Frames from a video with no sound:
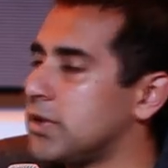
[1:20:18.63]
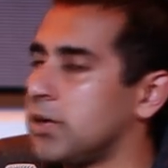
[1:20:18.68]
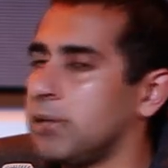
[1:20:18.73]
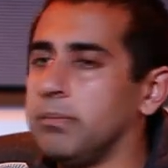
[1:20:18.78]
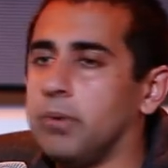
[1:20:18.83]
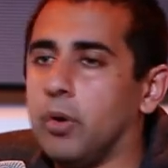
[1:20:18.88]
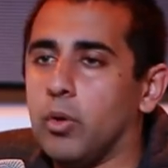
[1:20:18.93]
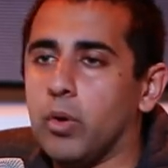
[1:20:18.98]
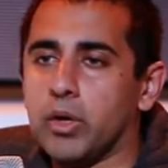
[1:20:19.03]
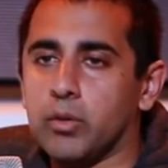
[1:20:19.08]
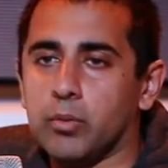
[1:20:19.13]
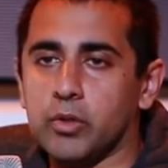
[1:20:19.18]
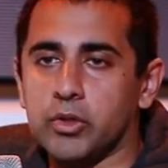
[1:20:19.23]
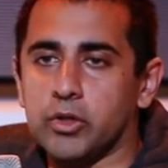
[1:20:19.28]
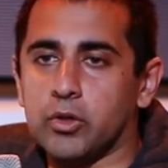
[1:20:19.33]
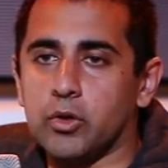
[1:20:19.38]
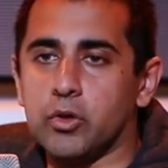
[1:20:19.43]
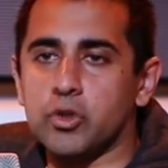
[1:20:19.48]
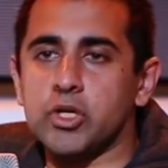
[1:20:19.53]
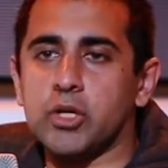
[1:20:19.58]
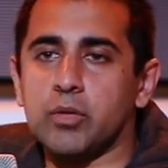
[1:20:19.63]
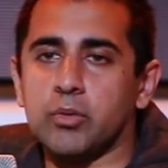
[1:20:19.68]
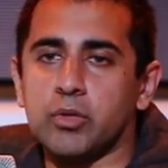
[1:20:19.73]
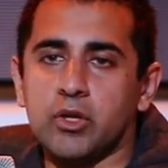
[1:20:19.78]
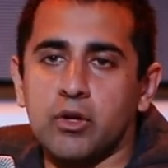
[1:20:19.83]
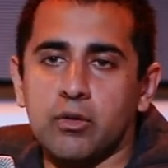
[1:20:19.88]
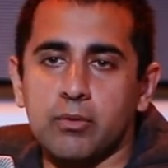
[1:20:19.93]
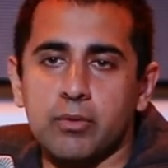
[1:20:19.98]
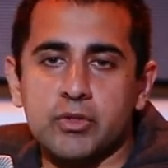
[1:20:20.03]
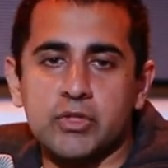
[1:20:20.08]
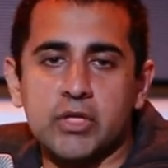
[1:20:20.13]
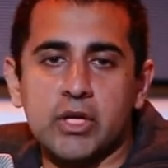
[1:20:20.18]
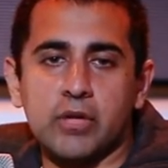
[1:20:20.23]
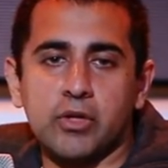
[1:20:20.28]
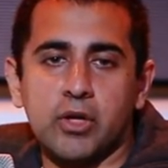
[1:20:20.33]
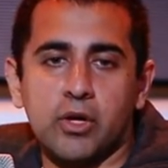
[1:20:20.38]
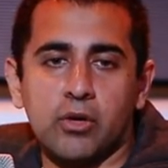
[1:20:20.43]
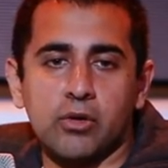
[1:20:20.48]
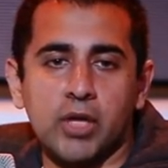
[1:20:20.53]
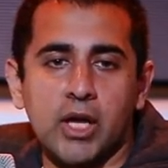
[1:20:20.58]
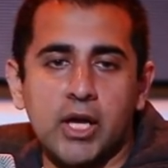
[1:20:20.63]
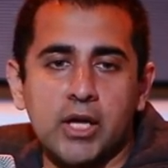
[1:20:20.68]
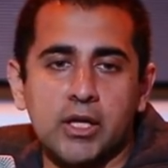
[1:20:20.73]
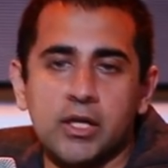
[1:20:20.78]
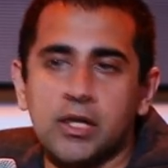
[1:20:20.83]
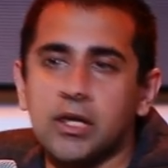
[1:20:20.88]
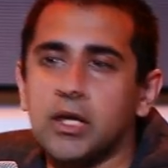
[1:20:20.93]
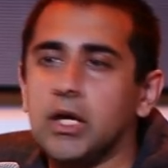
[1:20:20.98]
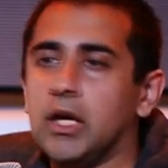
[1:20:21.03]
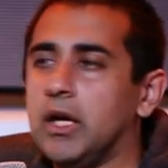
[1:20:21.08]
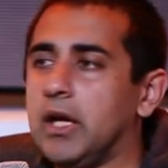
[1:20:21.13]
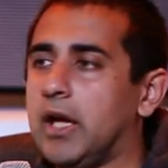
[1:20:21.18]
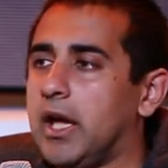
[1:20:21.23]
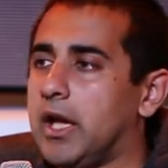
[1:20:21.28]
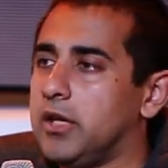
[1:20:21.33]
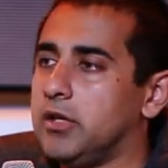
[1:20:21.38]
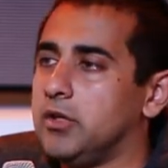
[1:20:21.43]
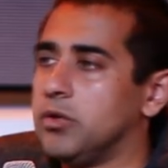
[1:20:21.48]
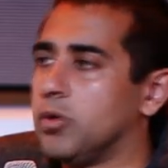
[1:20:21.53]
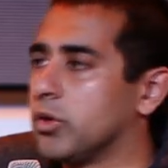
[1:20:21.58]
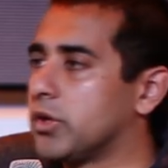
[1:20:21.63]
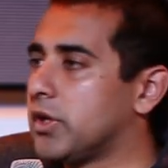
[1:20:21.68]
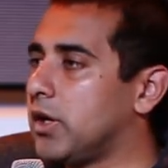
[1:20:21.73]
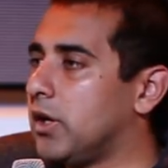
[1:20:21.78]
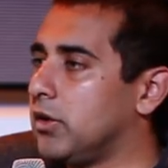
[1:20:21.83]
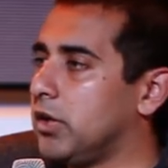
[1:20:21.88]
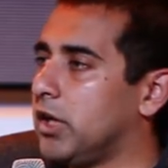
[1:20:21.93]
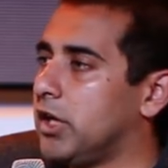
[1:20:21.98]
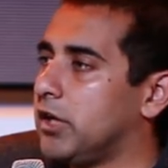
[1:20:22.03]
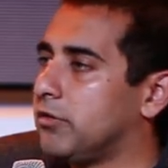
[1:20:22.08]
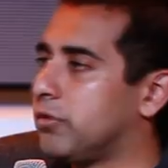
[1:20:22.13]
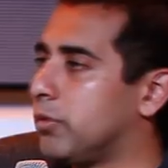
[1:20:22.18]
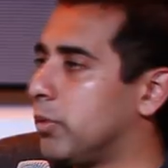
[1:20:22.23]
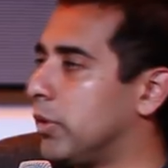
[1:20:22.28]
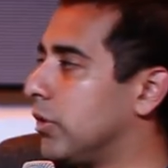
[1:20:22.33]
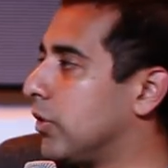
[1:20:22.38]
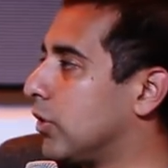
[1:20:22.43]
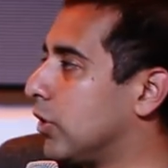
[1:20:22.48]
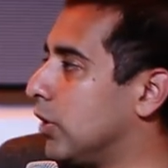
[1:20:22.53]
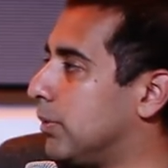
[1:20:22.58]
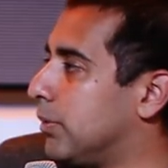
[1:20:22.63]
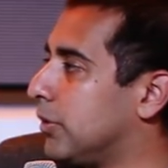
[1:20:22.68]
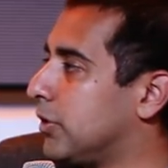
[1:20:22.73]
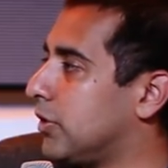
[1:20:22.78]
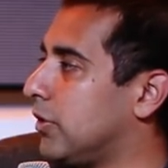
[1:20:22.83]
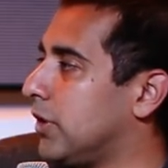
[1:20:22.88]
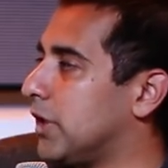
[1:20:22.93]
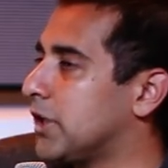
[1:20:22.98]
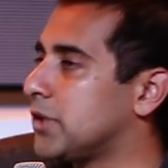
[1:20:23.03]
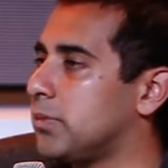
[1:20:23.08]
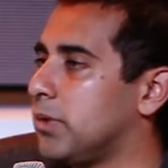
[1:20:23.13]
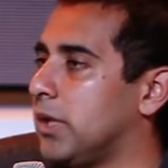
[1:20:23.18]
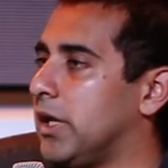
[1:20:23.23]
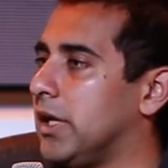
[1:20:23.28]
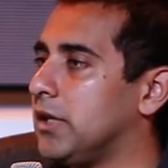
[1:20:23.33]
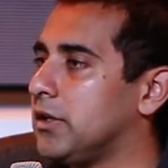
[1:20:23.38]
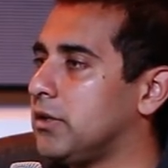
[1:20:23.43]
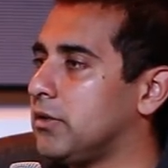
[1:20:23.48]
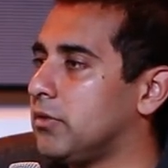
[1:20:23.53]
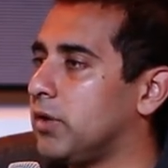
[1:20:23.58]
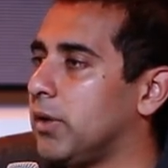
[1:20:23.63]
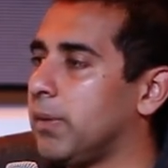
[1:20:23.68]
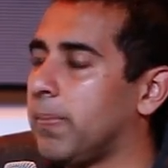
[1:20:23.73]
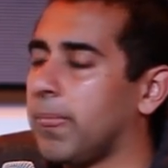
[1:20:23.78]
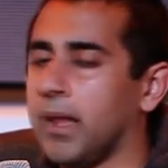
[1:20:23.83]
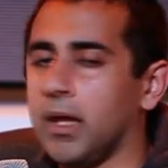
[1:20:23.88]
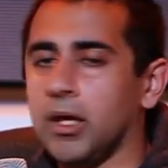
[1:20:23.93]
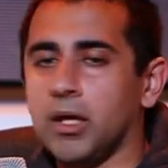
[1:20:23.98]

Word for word: Like Boeing will negotiate with the government of South Carolina and North Carolina for where they're going to put their next plant, right?